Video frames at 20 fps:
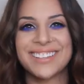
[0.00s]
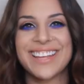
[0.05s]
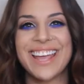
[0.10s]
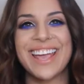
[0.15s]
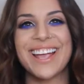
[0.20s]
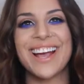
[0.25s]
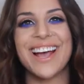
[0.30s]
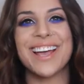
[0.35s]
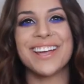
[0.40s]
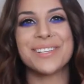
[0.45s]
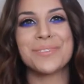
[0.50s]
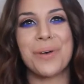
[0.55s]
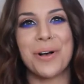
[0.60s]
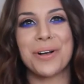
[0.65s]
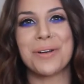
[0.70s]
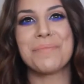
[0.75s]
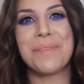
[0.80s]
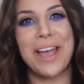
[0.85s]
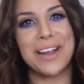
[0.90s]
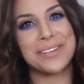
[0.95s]
Hey guys,
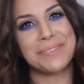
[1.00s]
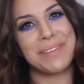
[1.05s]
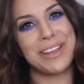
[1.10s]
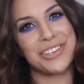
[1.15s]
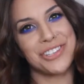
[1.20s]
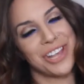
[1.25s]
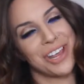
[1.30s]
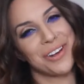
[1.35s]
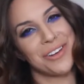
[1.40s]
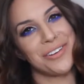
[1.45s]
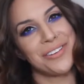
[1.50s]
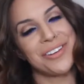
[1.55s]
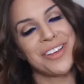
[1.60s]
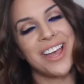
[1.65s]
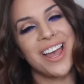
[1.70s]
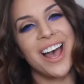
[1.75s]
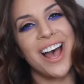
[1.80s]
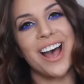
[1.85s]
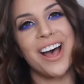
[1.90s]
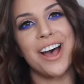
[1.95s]
welcome back to my channel.
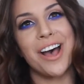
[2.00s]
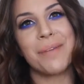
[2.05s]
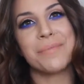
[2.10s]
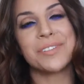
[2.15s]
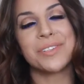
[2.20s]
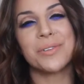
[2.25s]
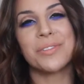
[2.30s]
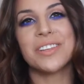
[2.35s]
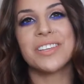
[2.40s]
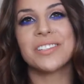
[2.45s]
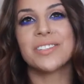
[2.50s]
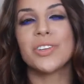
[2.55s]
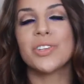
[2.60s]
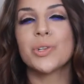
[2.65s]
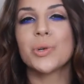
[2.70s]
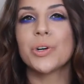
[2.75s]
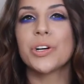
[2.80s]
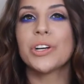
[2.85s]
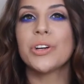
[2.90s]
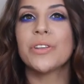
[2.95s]
So this
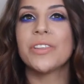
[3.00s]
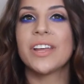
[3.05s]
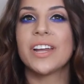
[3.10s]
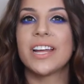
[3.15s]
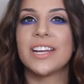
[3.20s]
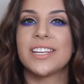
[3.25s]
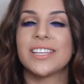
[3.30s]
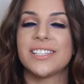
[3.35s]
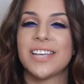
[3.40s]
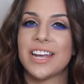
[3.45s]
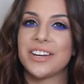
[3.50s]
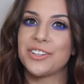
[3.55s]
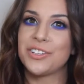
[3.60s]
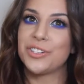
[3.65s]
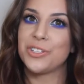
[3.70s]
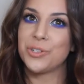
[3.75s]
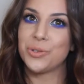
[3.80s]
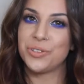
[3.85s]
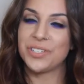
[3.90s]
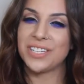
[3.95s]
tutorial that I decided to
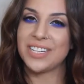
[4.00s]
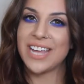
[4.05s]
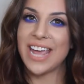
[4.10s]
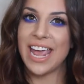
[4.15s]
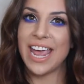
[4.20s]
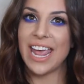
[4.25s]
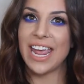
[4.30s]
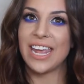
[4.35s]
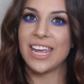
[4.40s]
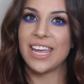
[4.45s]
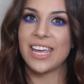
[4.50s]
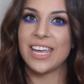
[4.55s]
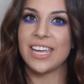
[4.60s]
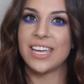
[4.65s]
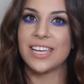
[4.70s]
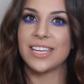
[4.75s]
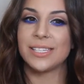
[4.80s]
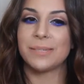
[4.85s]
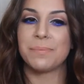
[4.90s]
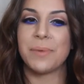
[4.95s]
do today
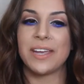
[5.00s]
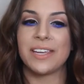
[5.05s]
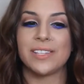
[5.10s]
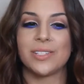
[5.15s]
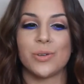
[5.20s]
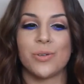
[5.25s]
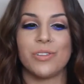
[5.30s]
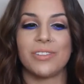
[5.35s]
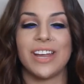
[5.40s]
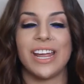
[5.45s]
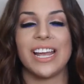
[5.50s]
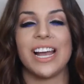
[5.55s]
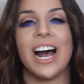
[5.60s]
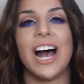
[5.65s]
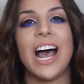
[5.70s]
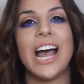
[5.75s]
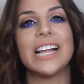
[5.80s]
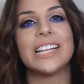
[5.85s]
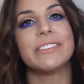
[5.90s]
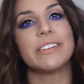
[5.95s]
is based on a
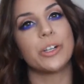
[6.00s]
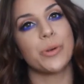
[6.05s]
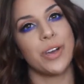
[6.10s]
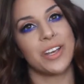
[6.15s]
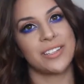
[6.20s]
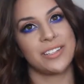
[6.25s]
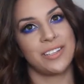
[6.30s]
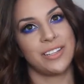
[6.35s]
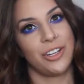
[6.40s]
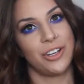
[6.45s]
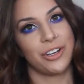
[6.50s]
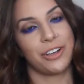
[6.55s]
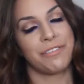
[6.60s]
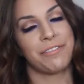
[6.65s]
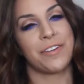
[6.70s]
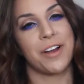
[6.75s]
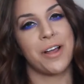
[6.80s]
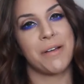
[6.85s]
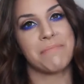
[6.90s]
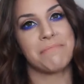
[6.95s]
highly requested look
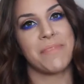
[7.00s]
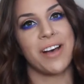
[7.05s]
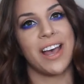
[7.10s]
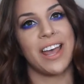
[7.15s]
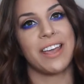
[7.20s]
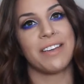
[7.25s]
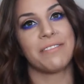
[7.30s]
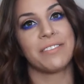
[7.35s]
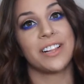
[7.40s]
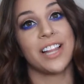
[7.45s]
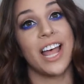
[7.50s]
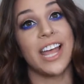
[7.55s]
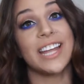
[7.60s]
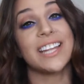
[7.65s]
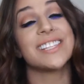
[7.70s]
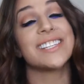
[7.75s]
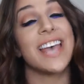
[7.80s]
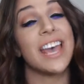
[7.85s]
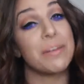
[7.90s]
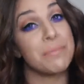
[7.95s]
from my
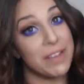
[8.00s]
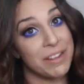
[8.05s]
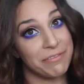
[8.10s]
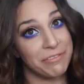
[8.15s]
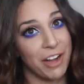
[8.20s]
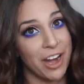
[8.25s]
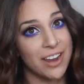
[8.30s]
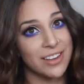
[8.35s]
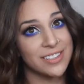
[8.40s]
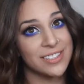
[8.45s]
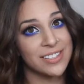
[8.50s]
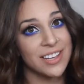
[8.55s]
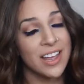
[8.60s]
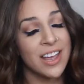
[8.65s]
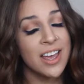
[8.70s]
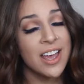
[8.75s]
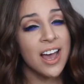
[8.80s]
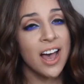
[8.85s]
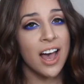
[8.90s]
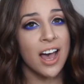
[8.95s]
clients and my friends.
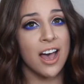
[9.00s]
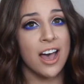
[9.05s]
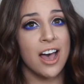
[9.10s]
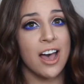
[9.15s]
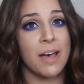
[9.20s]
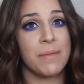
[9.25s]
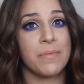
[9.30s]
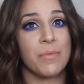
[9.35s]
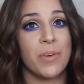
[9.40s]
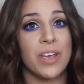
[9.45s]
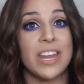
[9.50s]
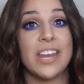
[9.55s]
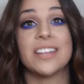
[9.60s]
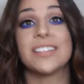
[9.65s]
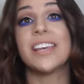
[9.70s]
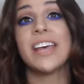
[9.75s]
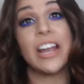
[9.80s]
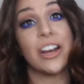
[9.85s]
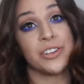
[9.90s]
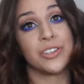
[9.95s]
And it's
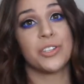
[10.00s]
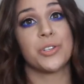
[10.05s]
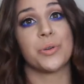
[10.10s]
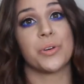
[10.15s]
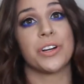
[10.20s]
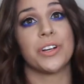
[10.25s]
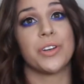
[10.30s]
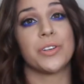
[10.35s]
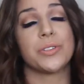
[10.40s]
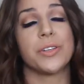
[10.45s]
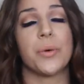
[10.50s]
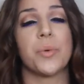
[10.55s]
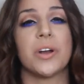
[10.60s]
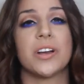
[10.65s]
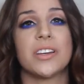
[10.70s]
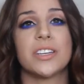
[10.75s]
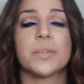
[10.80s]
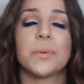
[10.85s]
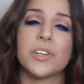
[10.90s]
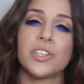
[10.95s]
a hair tutorial, so I
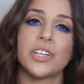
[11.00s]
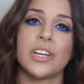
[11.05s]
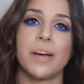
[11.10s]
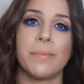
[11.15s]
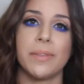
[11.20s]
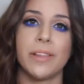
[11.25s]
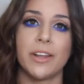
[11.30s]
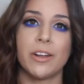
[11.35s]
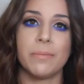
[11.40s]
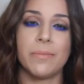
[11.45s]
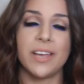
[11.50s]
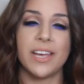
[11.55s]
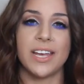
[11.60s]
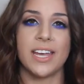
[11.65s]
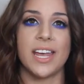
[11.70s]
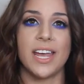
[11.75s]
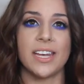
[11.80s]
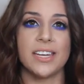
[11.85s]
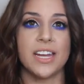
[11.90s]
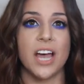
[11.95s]
wanted to switch it up a little
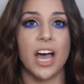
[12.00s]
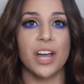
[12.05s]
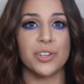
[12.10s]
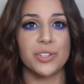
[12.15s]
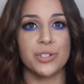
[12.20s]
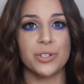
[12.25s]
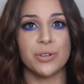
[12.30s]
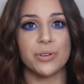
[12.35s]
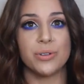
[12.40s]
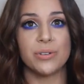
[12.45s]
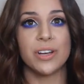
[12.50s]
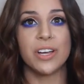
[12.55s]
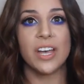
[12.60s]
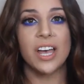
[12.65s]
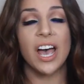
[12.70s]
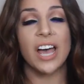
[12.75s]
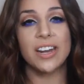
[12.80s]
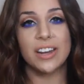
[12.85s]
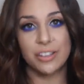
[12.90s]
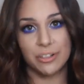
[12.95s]
bit and not do
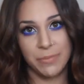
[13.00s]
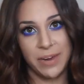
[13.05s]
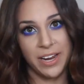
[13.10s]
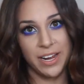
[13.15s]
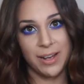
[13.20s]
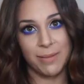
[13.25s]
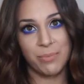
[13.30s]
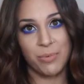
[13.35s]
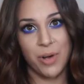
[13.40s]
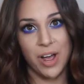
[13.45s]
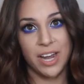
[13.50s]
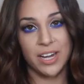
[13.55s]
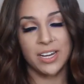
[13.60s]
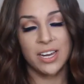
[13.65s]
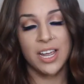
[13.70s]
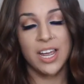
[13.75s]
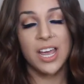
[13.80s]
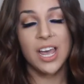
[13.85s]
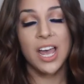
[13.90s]
another makeup one.